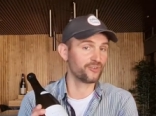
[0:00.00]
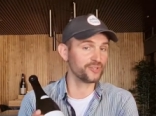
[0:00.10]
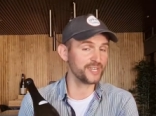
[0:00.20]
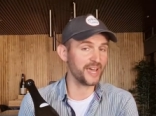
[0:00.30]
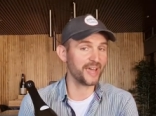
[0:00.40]

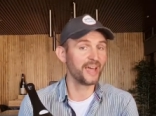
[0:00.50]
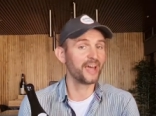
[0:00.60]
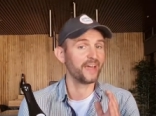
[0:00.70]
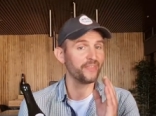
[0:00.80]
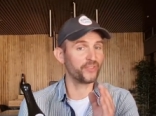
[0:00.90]
Rosé,
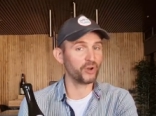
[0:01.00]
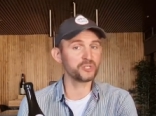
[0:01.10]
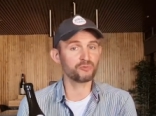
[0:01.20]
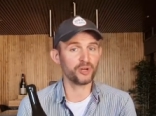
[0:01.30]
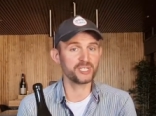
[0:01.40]
and
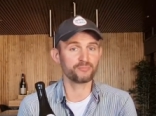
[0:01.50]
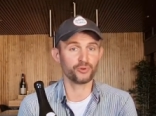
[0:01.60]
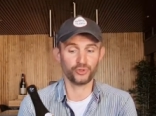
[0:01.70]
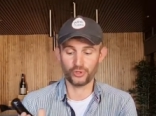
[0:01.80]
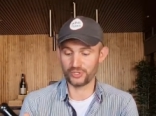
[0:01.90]
those wines
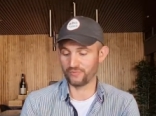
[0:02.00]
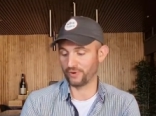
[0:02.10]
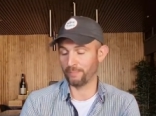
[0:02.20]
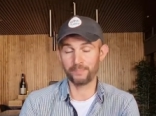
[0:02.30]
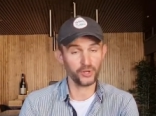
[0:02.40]
produced
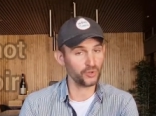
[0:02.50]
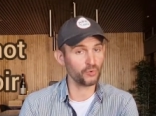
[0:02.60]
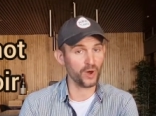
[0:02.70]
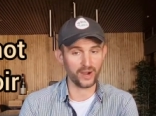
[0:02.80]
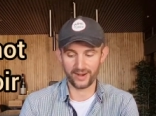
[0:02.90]
from
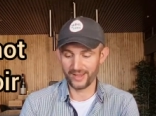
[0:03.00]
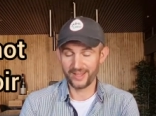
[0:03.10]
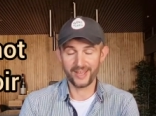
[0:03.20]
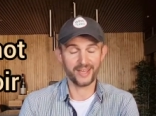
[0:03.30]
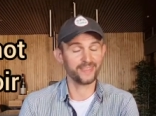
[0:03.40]
Pinot Noir.
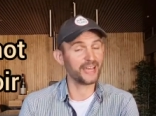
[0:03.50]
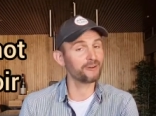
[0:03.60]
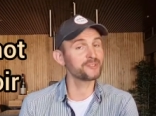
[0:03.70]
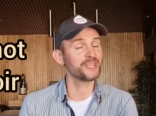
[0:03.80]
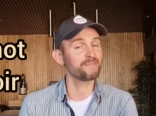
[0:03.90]
And
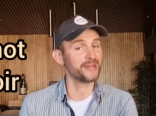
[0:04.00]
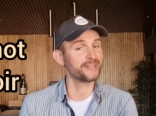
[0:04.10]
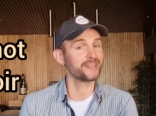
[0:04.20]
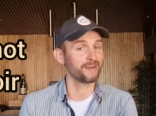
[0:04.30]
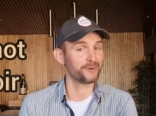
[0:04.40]
that was the
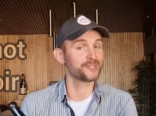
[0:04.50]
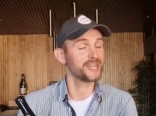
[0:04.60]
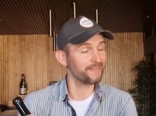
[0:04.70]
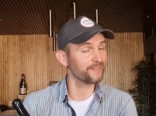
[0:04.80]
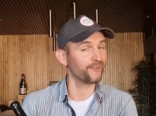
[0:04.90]
myth number
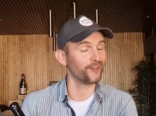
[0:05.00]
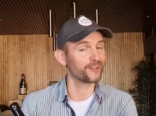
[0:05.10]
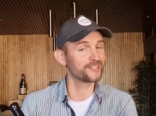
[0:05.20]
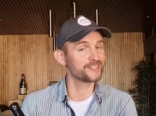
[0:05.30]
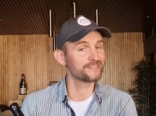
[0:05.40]
7,
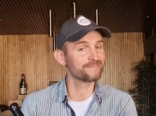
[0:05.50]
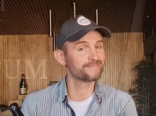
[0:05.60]
folks.